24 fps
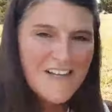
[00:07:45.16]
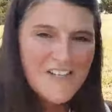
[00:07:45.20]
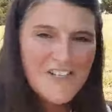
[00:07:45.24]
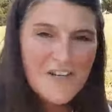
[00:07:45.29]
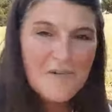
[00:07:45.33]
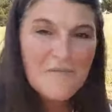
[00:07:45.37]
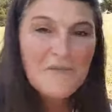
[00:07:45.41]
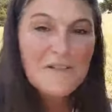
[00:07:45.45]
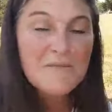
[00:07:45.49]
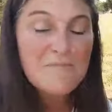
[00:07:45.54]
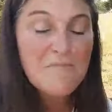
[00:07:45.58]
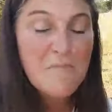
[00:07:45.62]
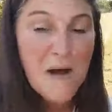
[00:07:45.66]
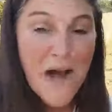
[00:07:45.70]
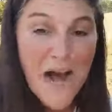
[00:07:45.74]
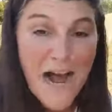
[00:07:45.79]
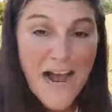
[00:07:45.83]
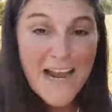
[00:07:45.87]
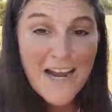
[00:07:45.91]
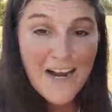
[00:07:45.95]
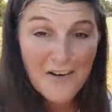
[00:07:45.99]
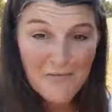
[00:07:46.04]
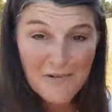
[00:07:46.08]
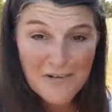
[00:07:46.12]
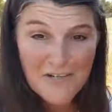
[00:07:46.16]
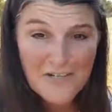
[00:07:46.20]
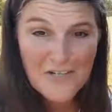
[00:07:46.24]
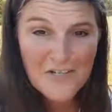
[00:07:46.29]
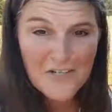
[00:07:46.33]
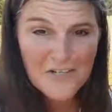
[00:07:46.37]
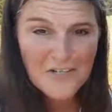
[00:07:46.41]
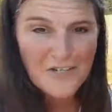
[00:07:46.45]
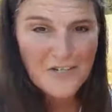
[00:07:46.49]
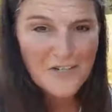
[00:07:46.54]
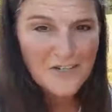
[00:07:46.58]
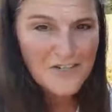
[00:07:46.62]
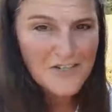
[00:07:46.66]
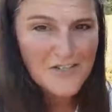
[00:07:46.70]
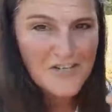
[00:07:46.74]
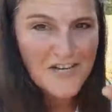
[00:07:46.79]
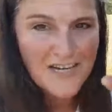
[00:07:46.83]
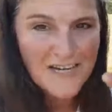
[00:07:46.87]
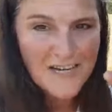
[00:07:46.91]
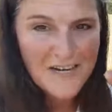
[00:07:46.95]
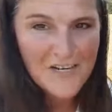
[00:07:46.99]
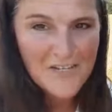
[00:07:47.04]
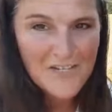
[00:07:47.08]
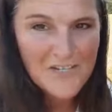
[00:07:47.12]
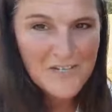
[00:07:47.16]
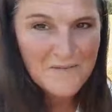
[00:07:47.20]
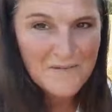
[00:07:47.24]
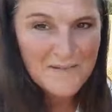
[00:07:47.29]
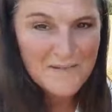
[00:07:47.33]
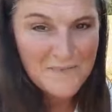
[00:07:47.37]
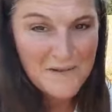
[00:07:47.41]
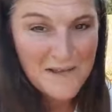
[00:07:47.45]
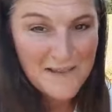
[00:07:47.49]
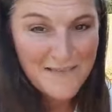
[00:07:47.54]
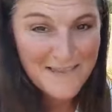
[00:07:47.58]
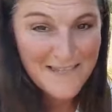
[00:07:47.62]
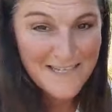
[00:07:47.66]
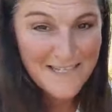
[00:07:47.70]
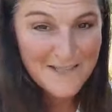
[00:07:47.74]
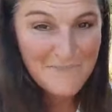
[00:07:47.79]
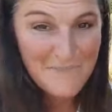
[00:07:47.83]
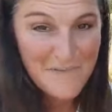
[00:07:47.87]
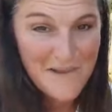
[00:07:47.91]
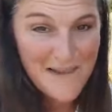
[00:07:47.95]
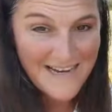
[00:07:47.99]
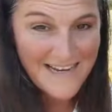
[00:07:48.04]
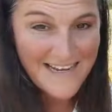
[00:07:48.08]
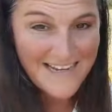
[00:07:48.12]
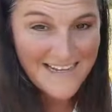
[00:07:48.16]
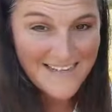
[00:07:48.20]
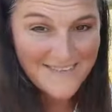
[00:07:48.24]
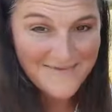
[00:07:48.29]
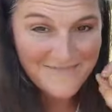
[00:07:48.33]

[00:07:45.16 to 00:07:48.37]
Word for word: She was my original little chick. She was about this big.